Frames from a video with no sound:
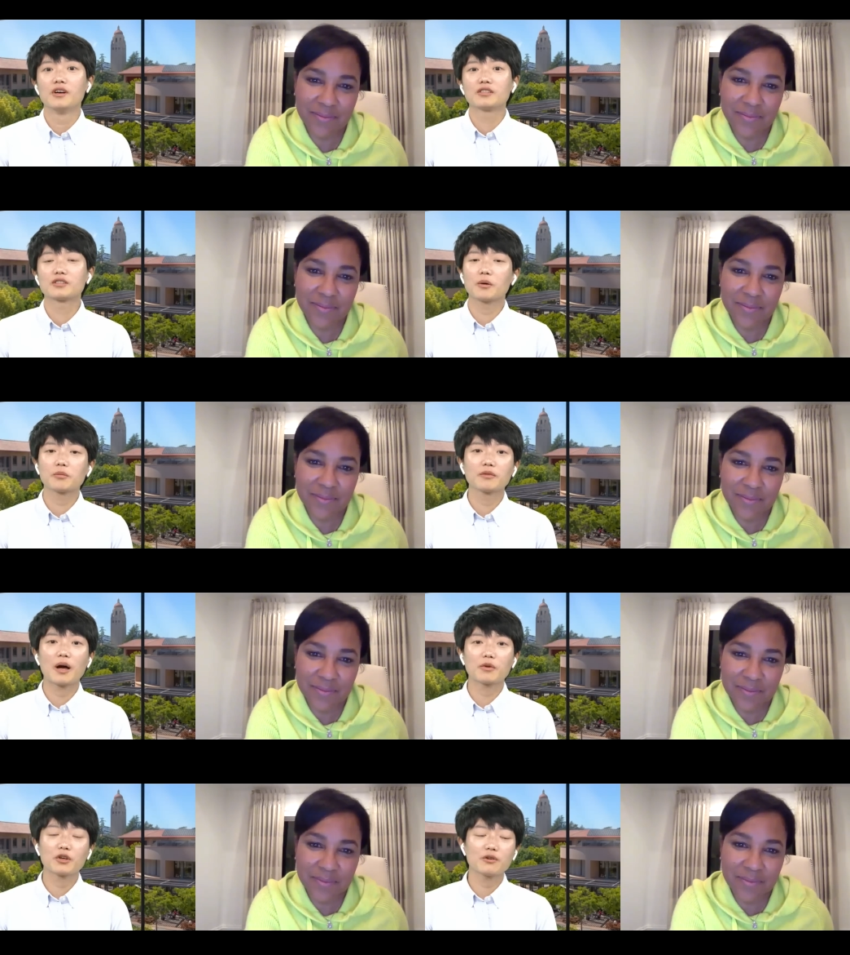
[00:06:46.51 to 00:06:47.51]
Speaker 1: So I'm
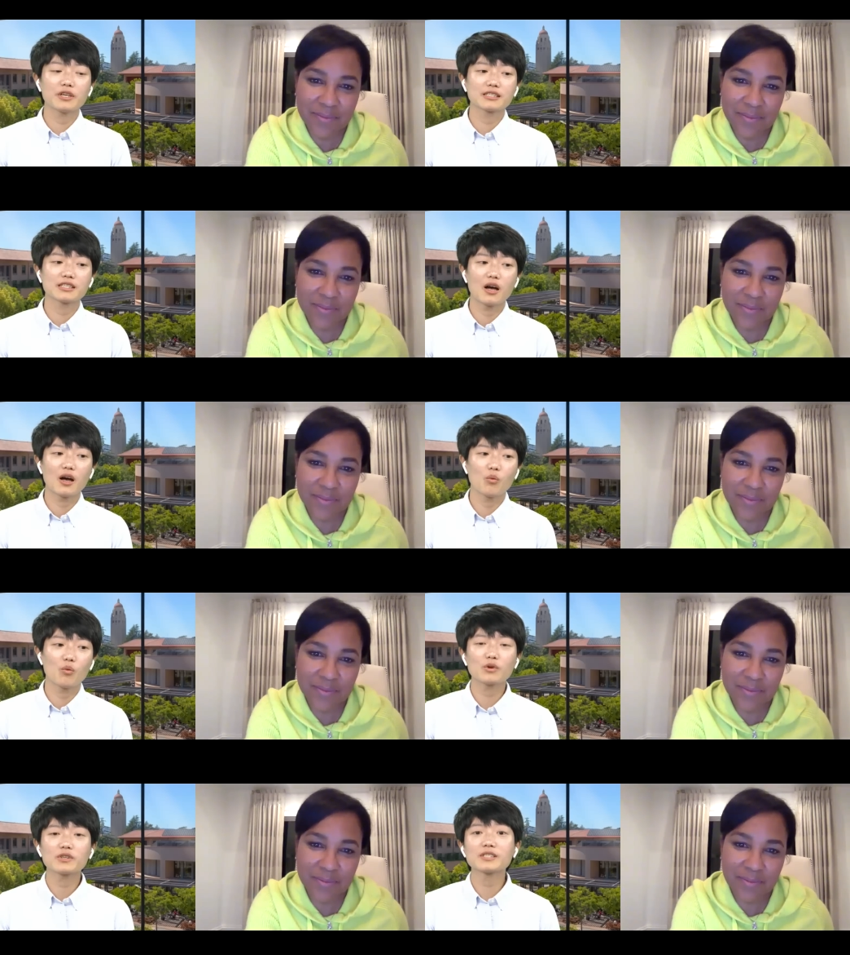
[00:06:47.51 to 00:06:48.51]
I'm curious,
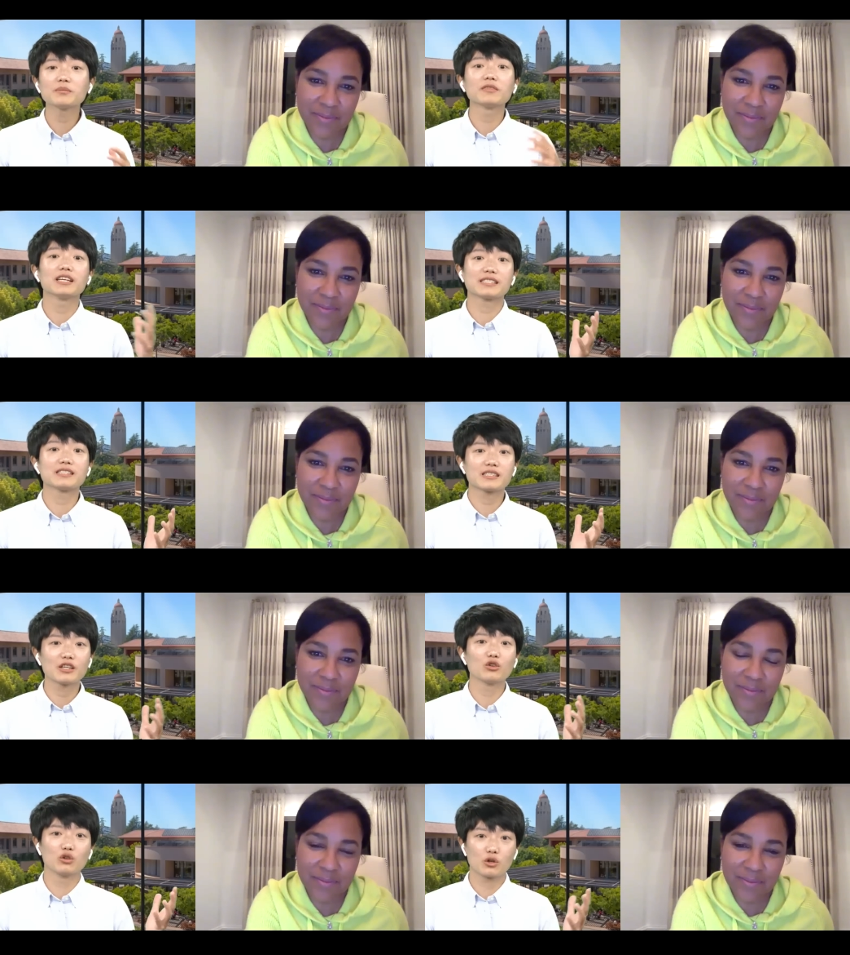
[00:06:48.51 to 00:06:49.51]
what were some lessons that
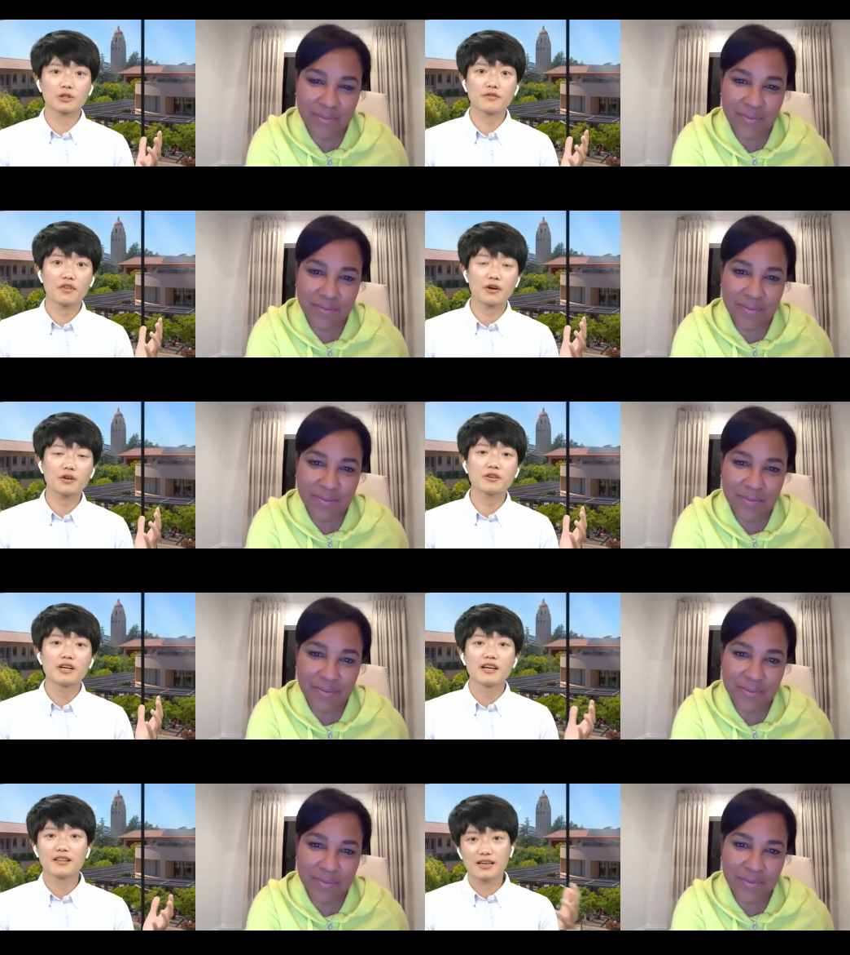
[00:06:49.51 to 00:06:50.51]
you learned there
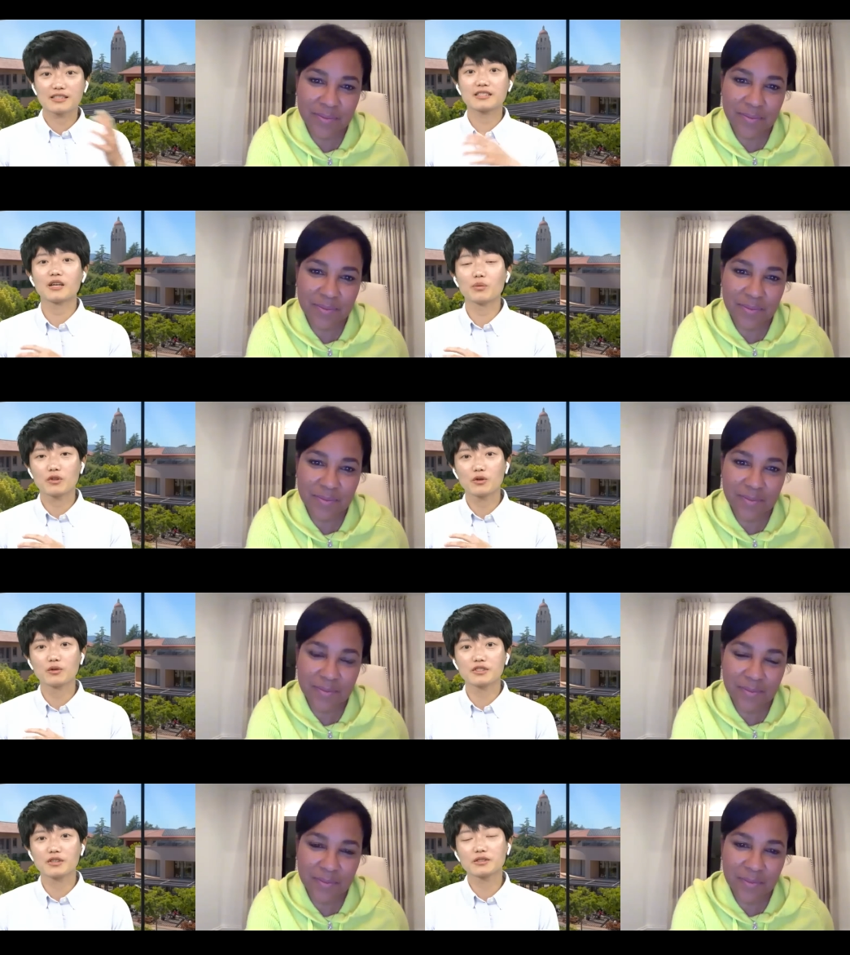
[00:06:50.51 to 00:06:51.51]
that stay with you
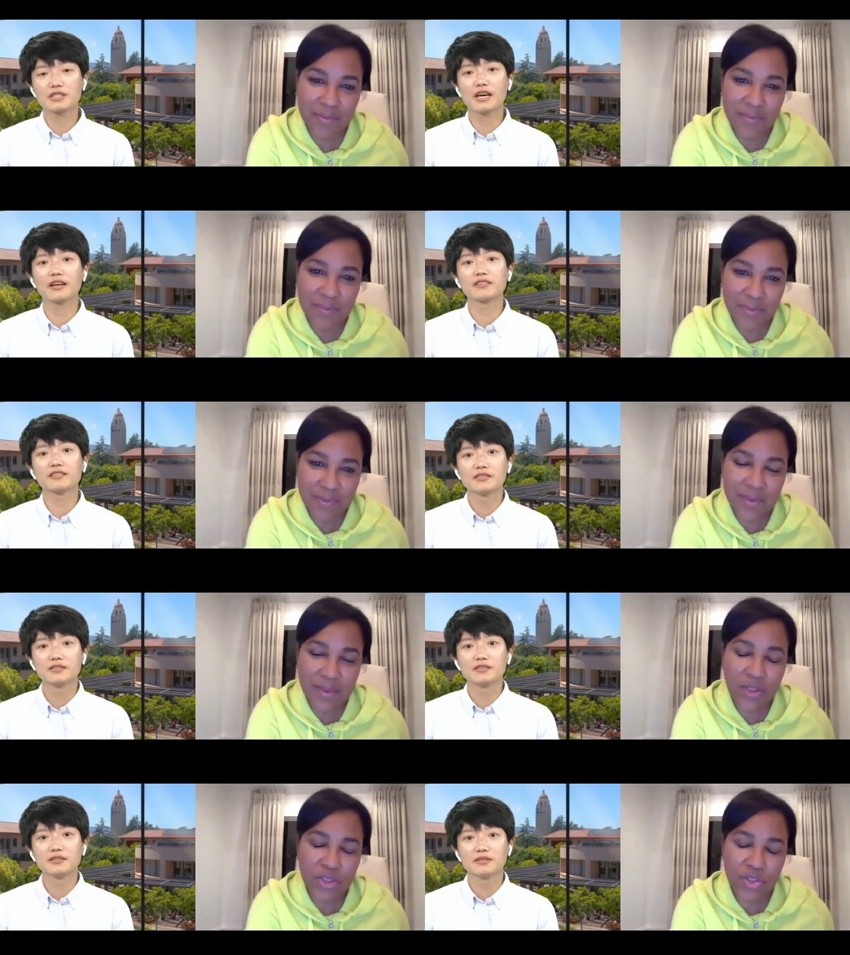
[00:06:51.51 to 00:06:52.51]
until today?
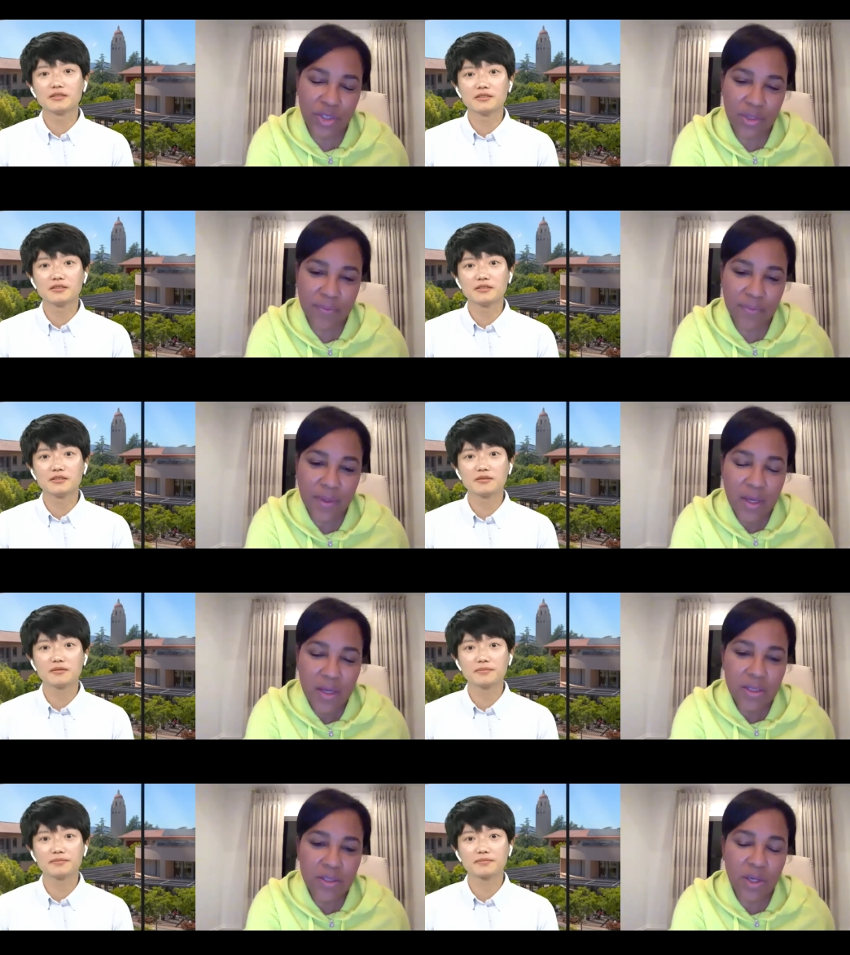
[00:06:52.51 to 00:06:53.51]
Speaker 2: Sure.
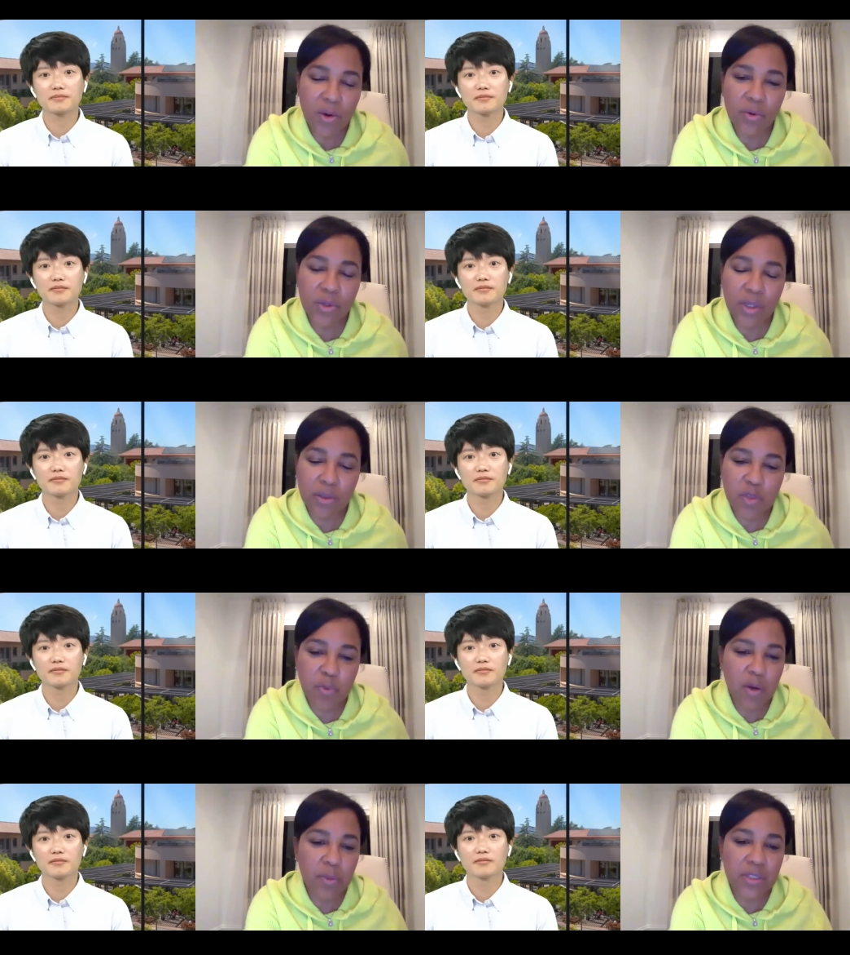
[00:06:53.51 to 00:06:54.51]
So, you know,
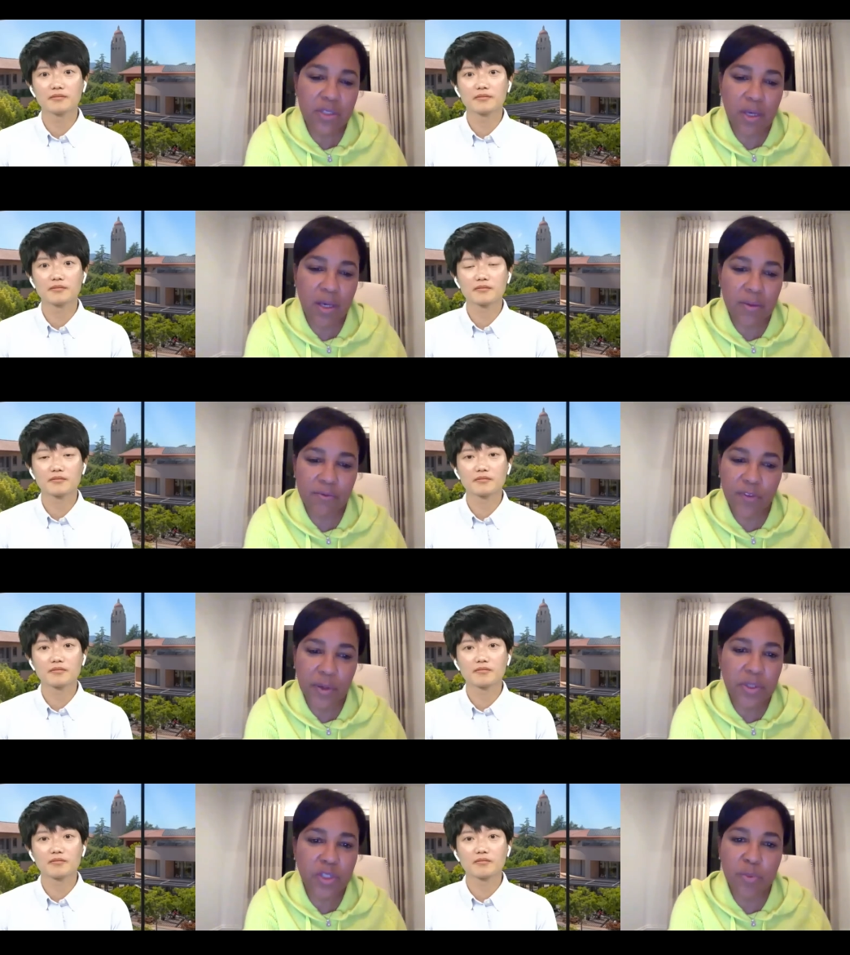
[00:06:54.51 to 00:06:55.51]
Spelman's a
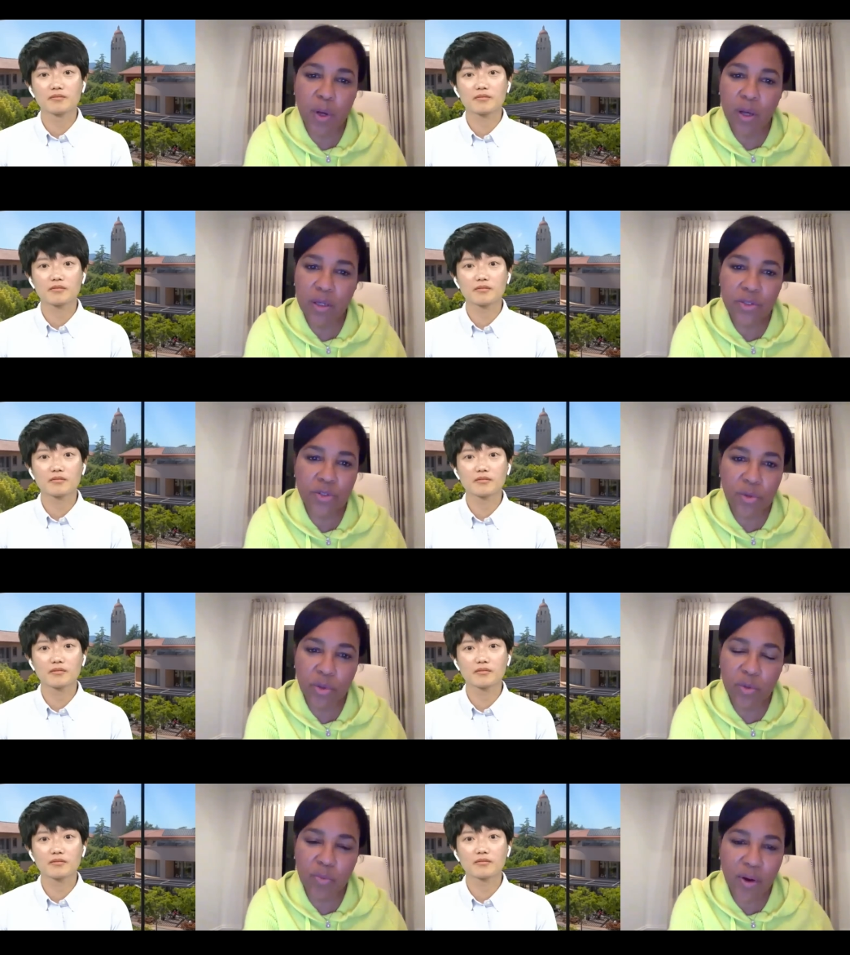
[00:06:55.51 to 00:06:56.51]
very small
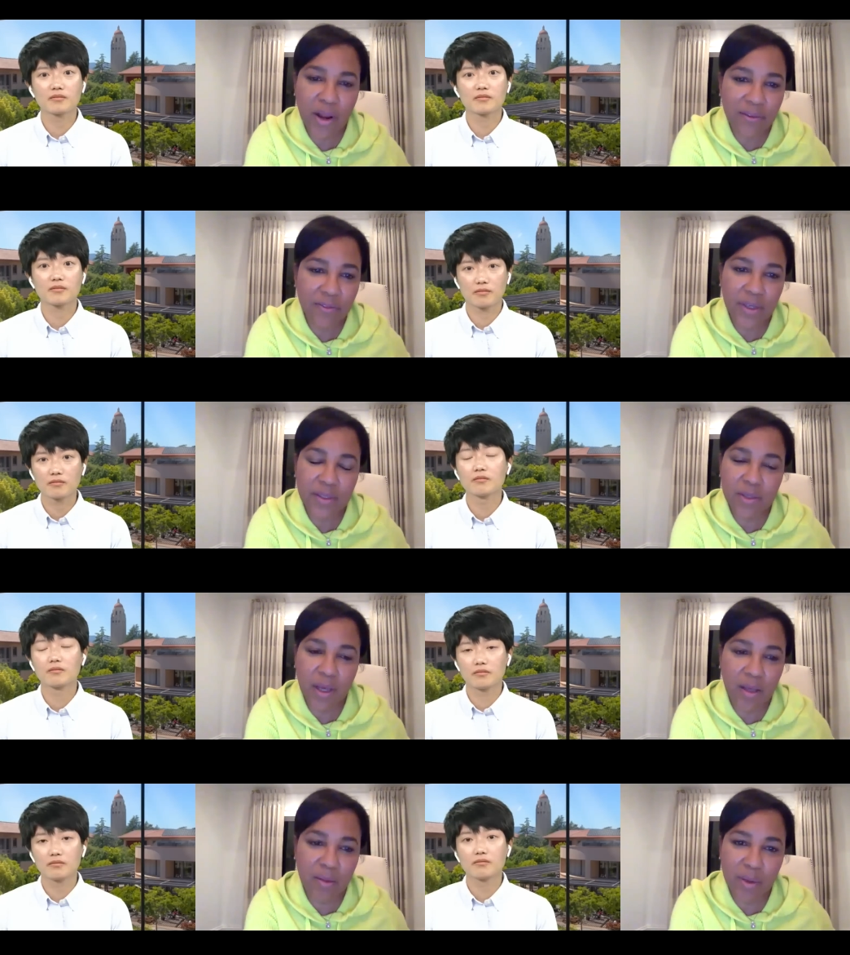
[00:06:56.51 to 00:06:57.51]
school, private,
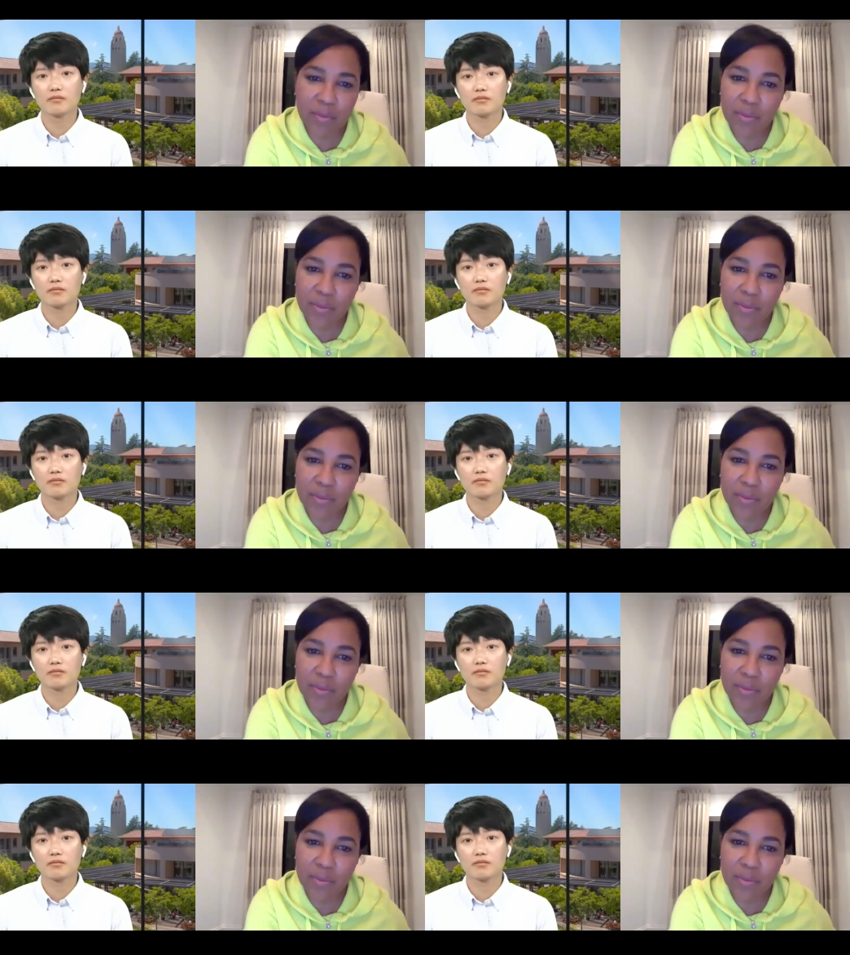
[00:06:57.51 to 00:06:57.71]
um,